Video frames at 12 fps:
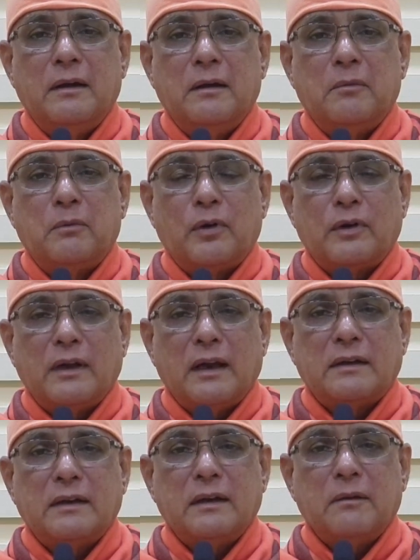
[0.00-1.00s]

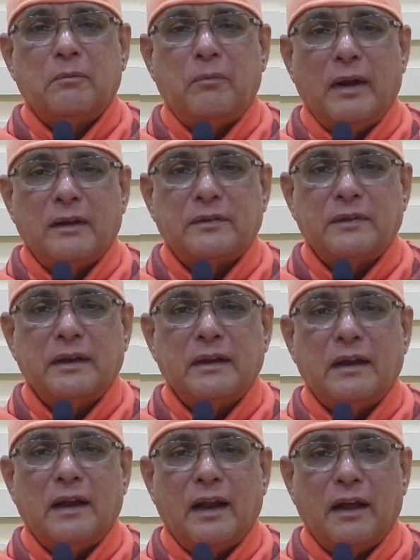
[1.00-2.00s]
protecting,
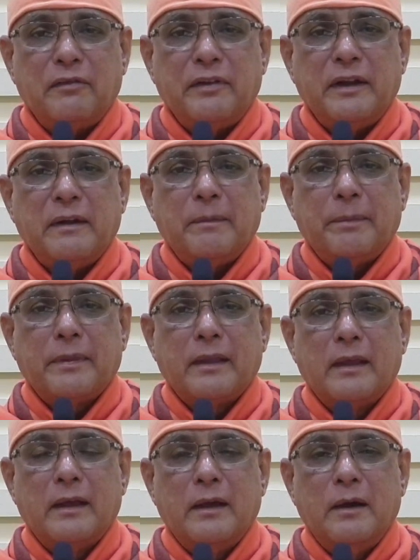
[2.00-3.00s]
blessing, loving,
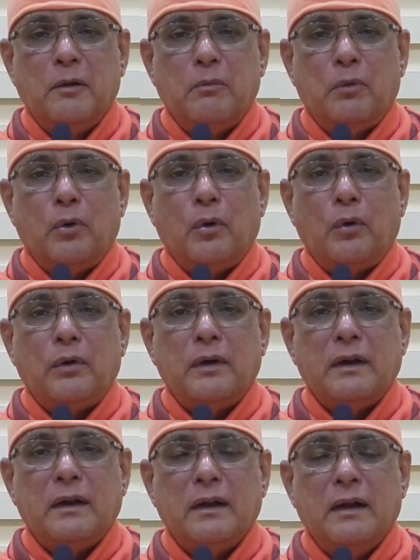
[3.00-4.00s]

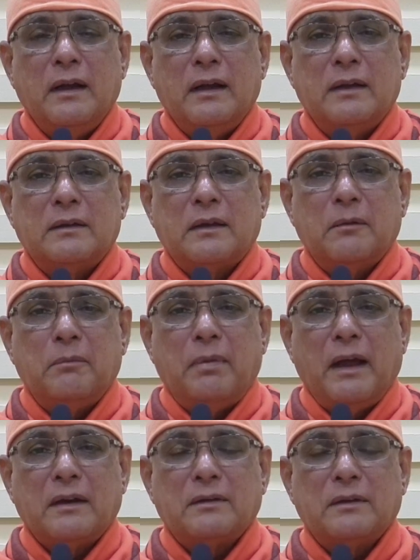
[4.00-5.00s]
pouring His
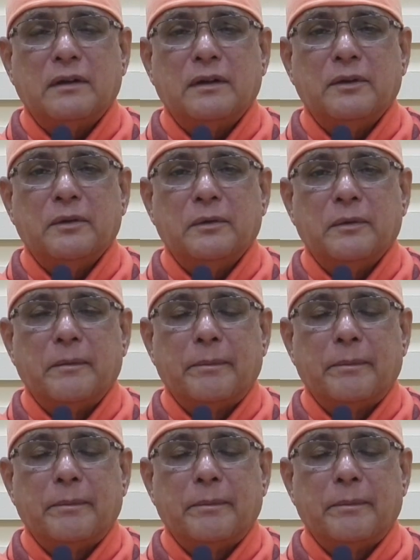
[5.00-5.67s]
compassion on you.